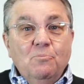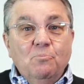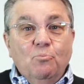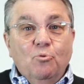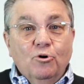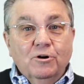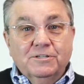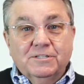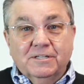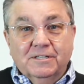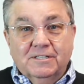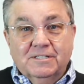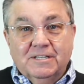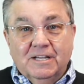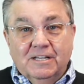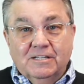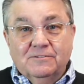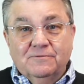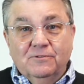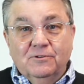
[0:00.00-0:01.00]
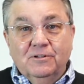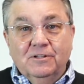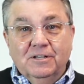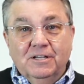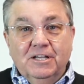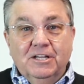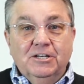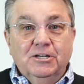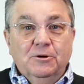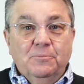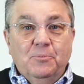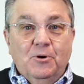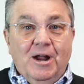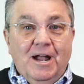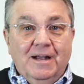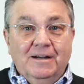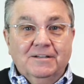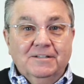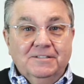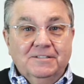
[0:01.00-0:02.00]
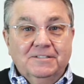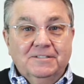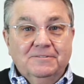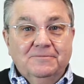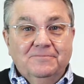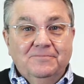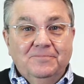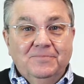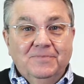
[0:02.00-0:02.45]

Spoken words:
more successful in your practice.